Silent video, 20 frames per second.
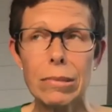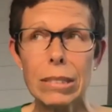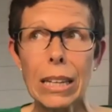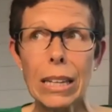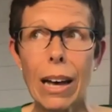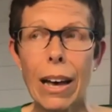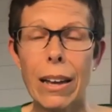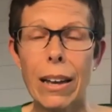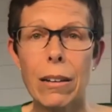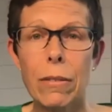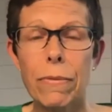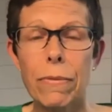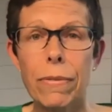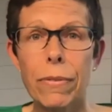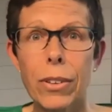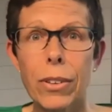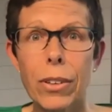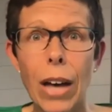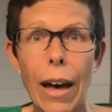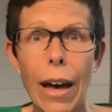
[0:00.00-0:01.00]
kind of
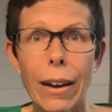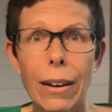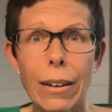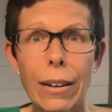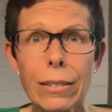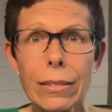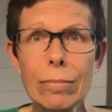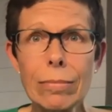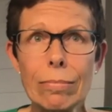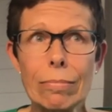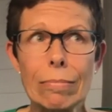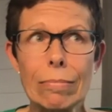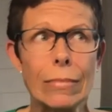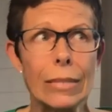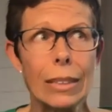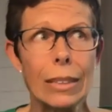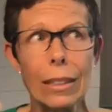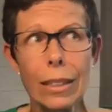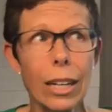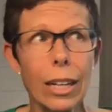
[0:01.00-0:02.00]
gotten
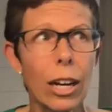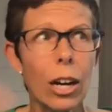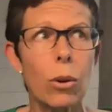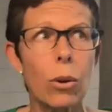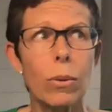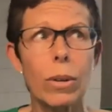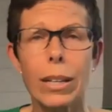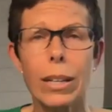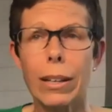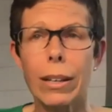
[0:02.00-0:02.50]
you know